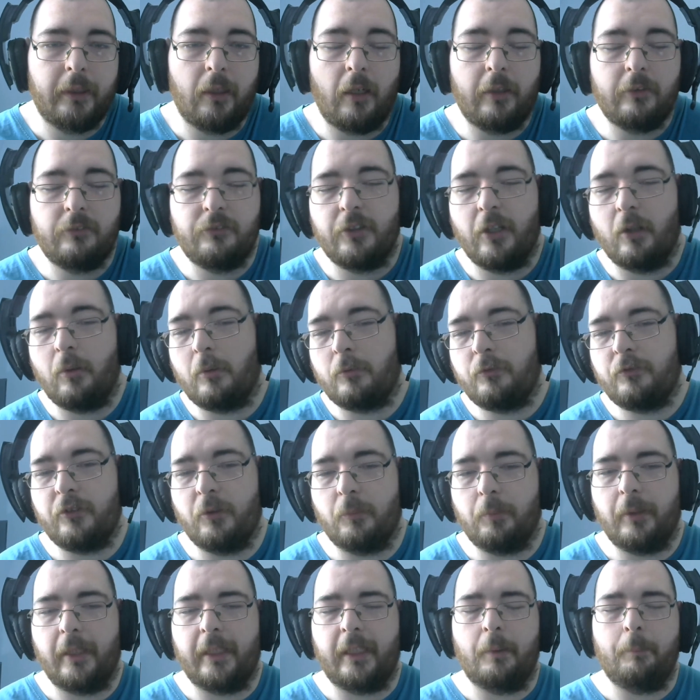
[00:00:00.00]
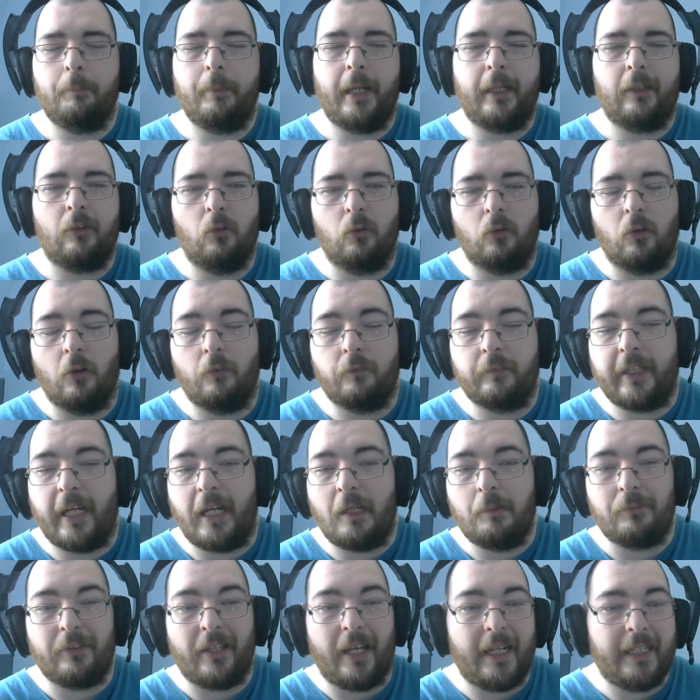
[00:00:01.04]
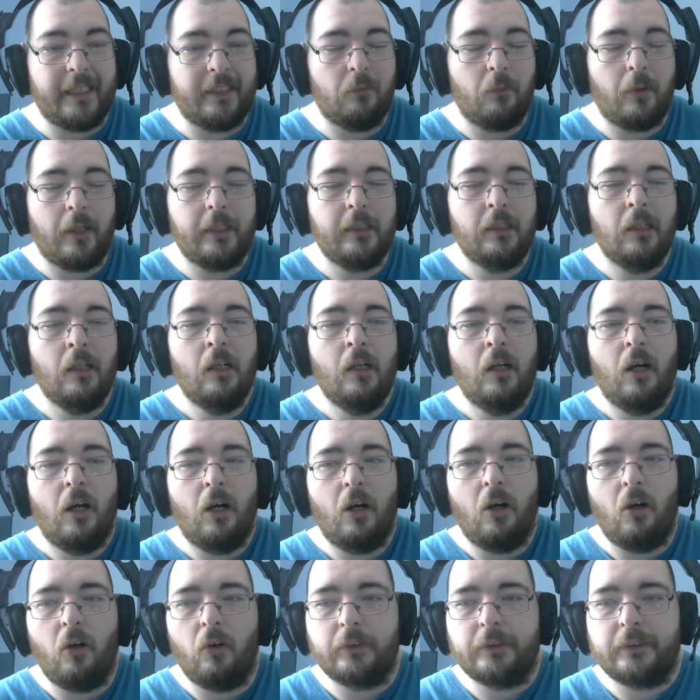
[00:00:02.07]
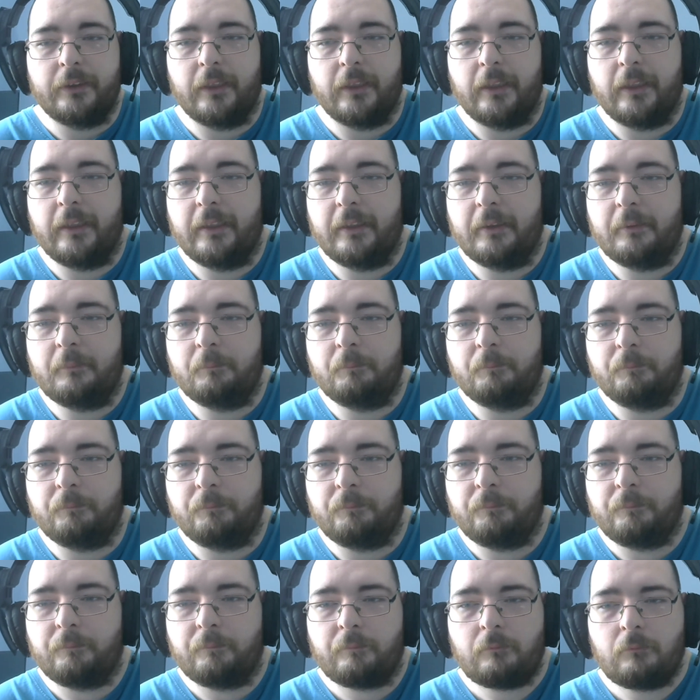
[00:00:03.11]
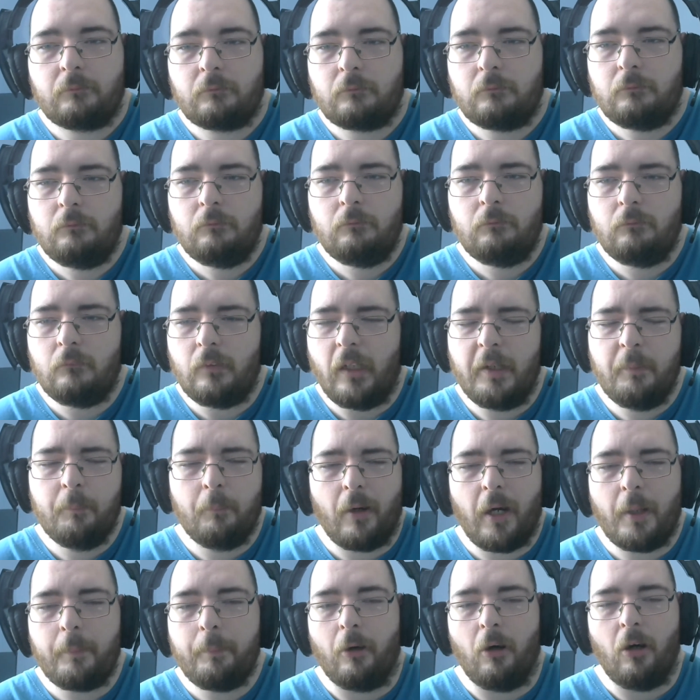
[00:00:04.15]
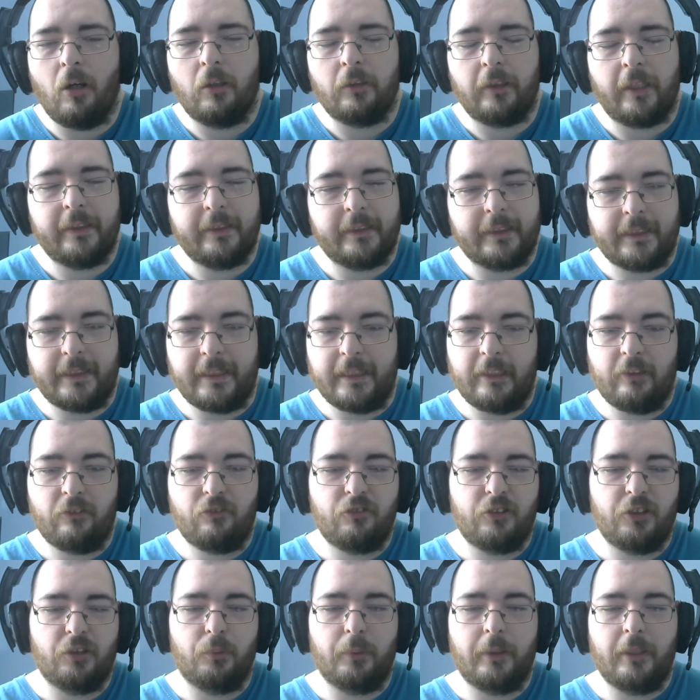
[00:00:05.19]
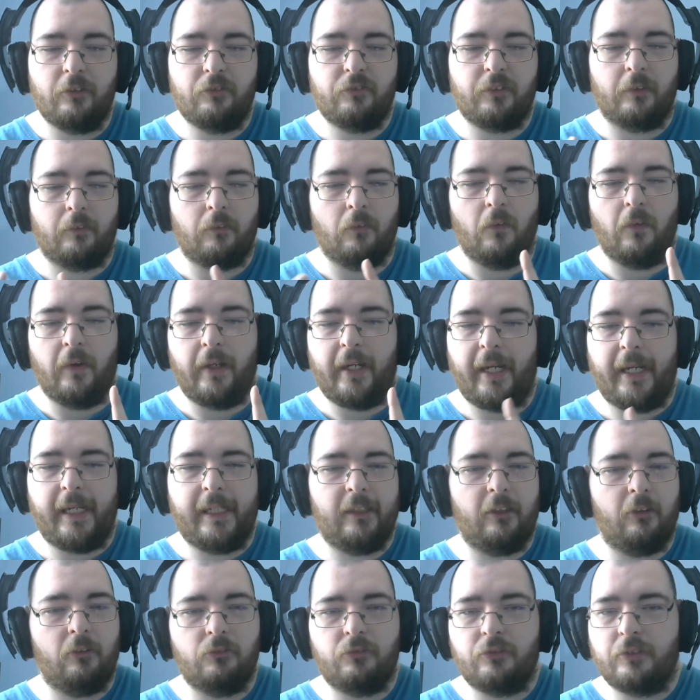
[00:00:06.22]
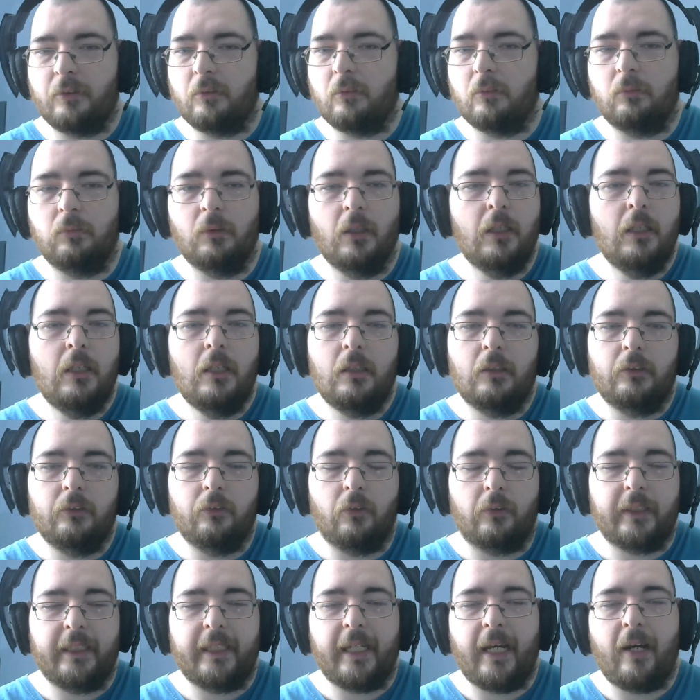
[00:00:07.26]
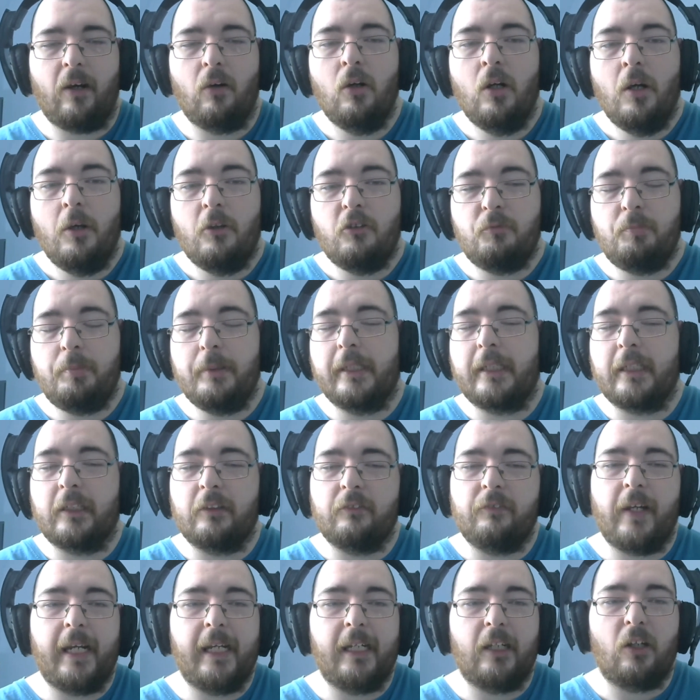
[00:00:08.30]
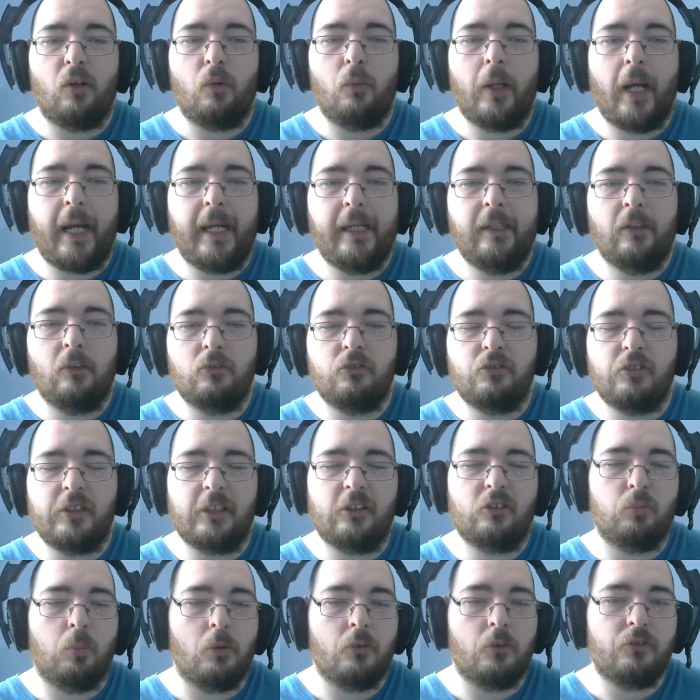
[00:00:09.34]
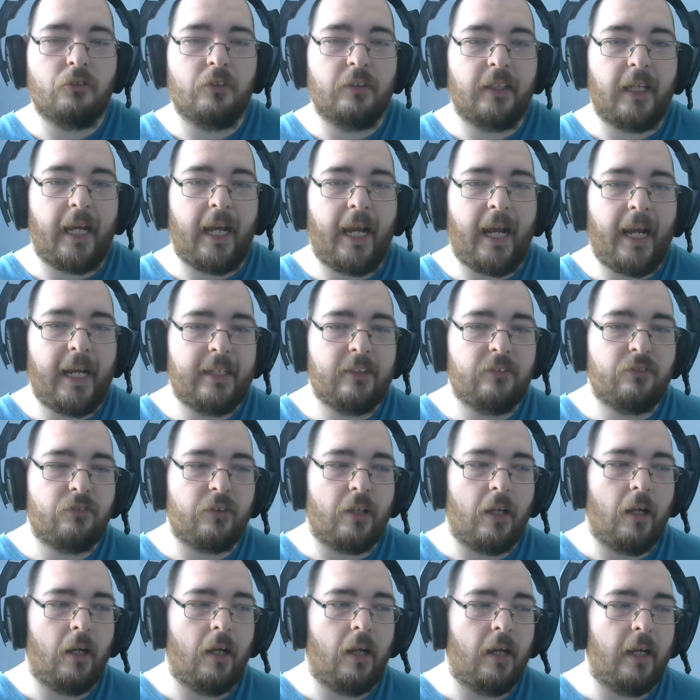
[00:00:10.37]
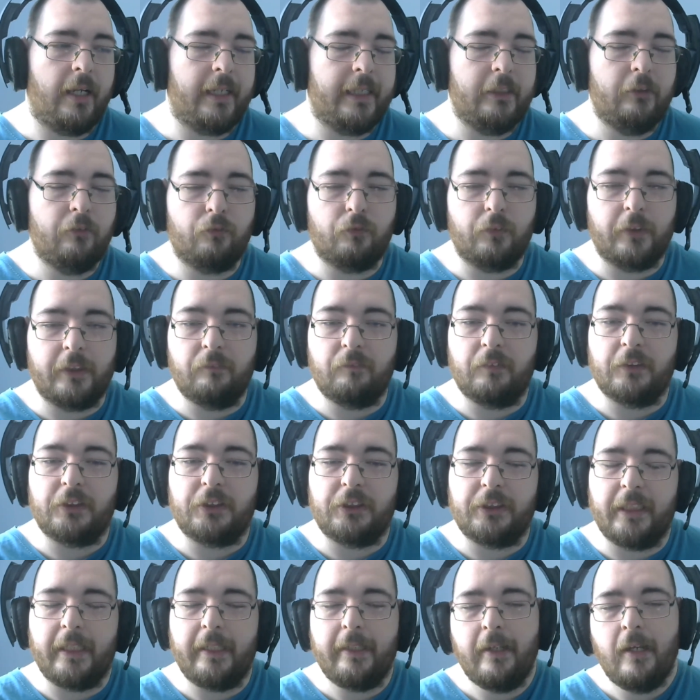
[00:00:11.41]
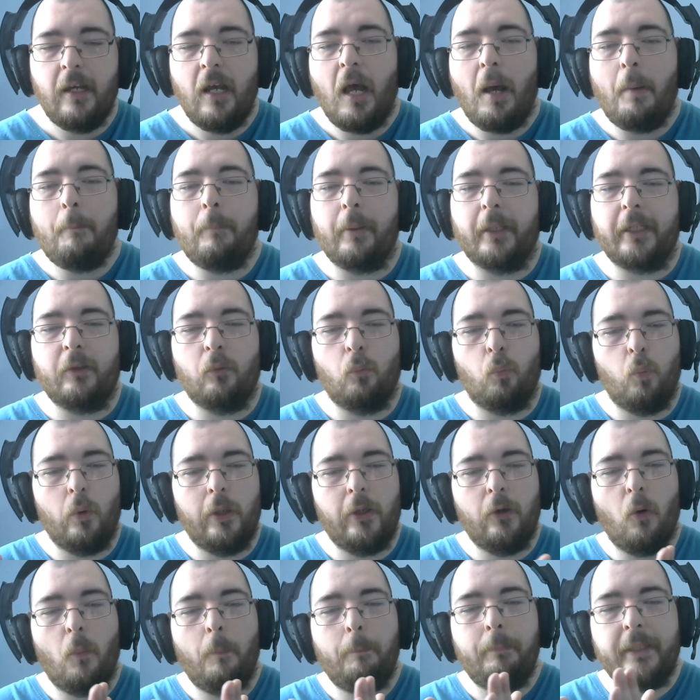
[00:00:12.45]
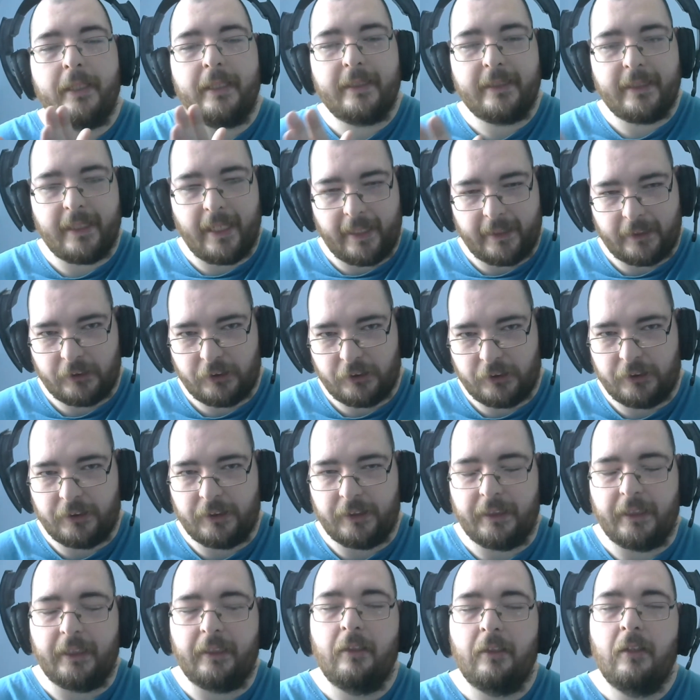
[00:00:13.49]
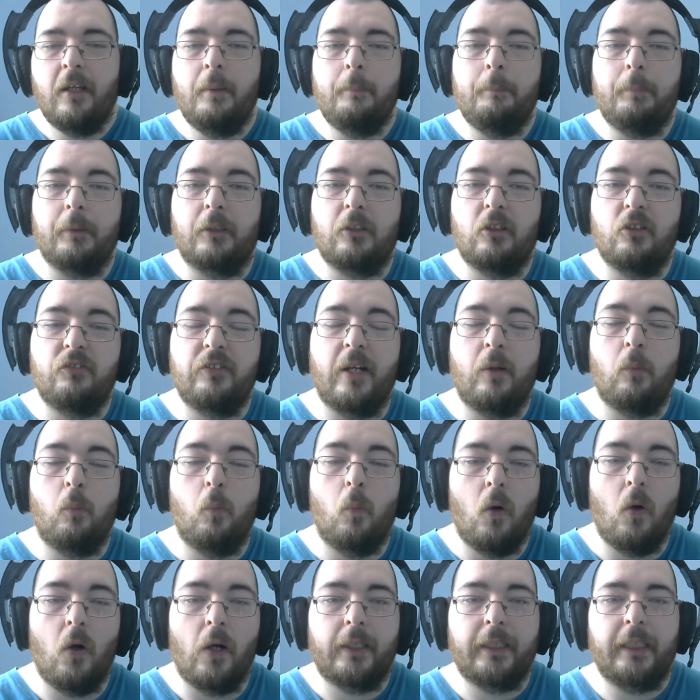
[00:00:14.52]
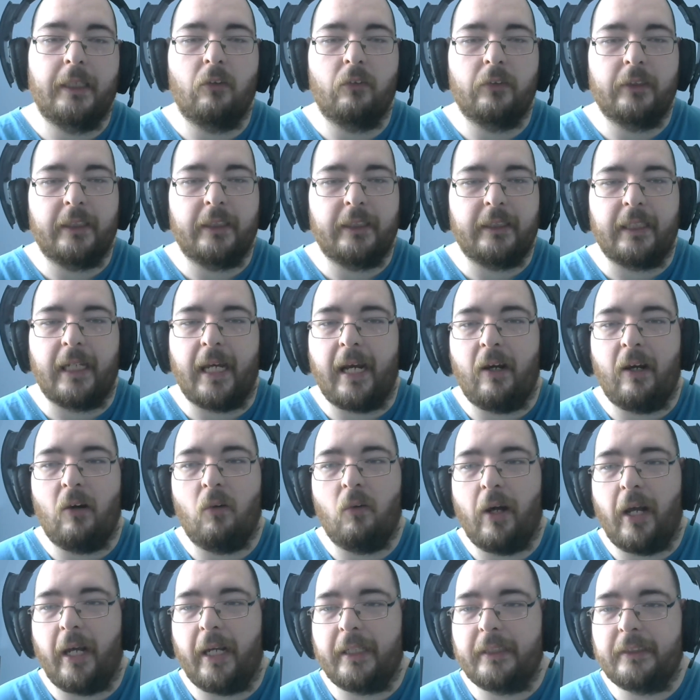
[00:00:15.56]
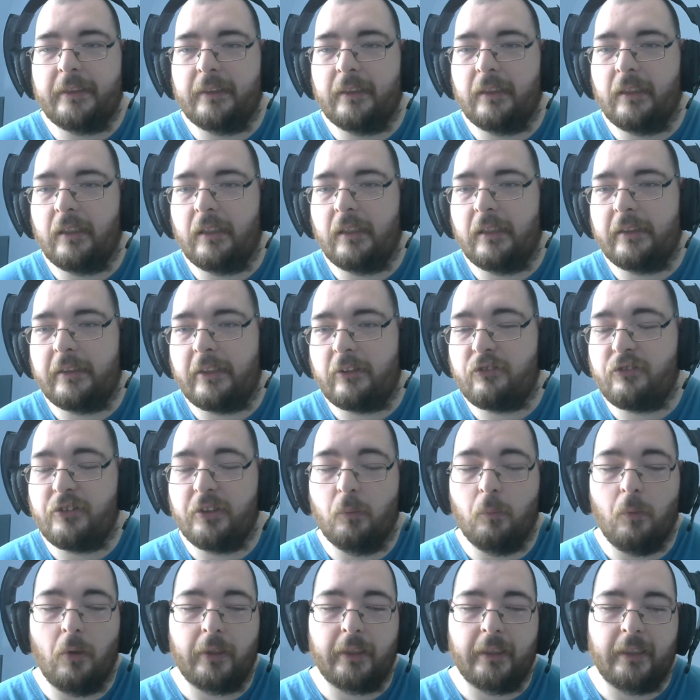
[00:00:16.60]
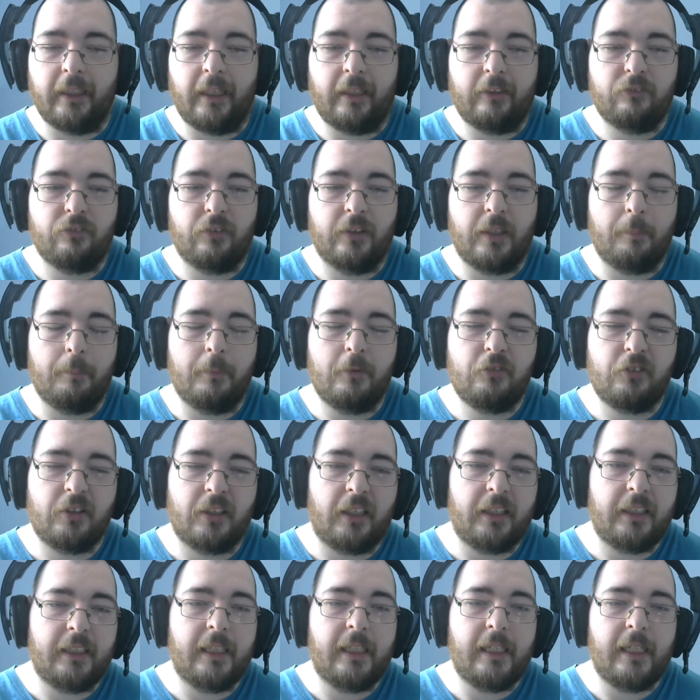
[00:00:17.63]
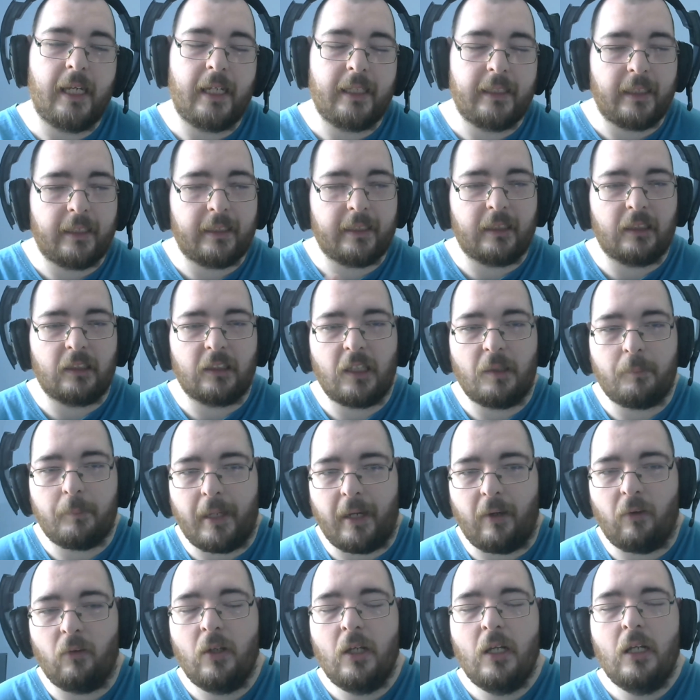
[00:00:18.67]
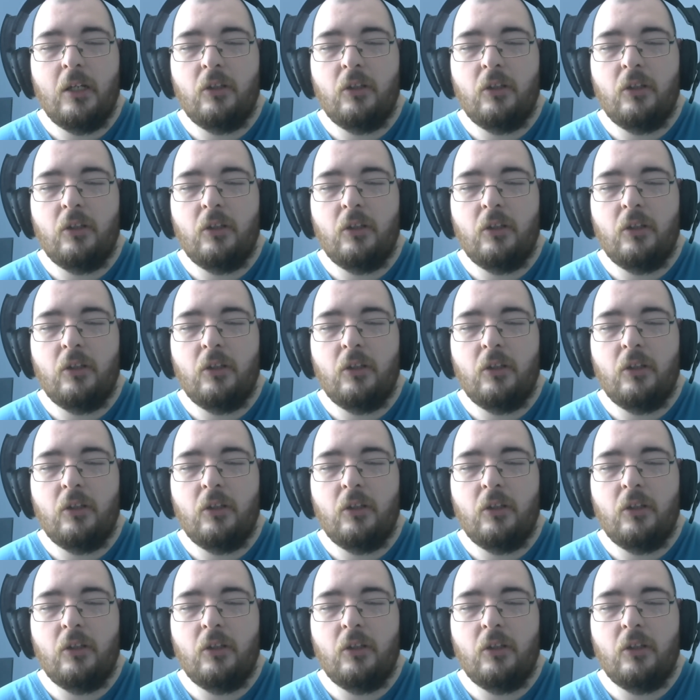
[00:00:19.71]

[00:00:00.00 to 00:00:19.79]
I know I'm still playing a backlog of games anyway on in my part, like the Gears series. I've got Halo still knocking out. Speaking of Halo, Halo 6 wasn't at E3 this year, but it will be next year because they're working on it now, and they're still working, and so they're missing a year, and then they're going to come out.